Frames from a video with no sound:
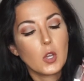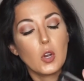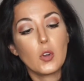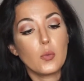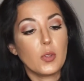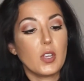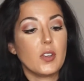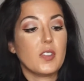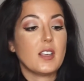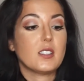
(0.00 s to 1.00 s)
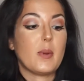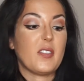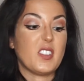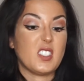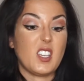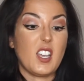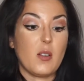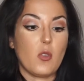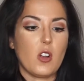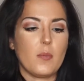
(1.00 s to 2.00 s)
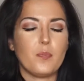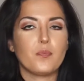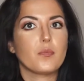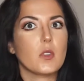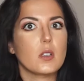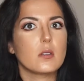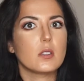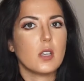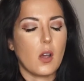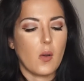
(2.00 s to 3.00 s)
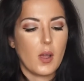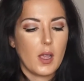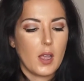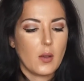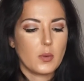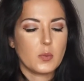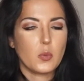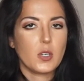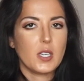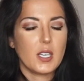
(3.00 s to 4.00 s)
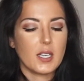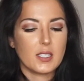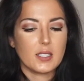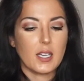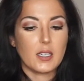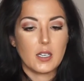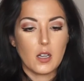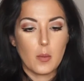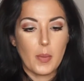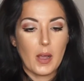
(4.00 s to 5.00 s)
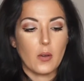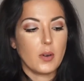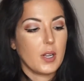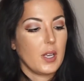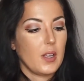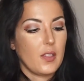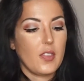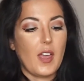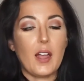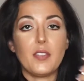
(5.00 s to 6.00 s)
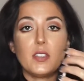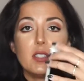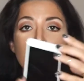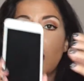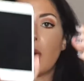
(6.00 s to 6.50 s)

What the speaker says: heard really good things about this camera. So I was pretty excited about that. This is